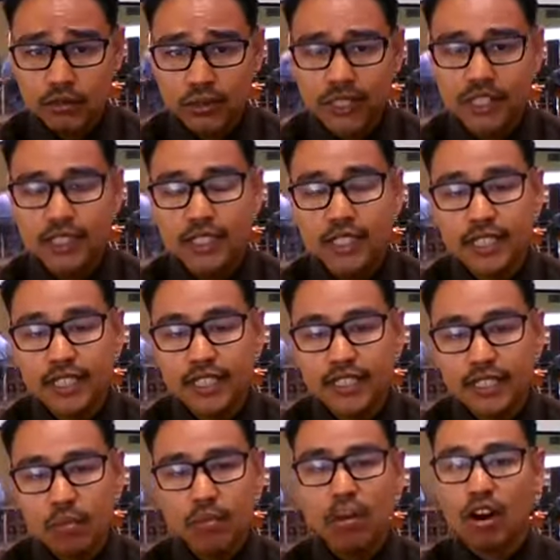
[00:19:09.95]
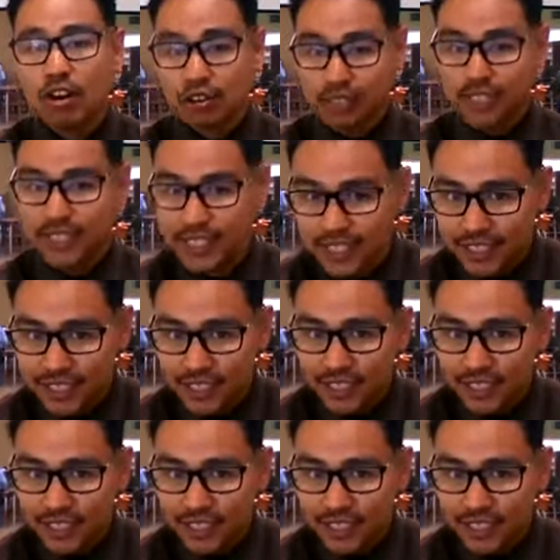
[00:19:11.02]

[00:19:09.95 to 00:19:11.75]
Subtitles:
We need to see some progress,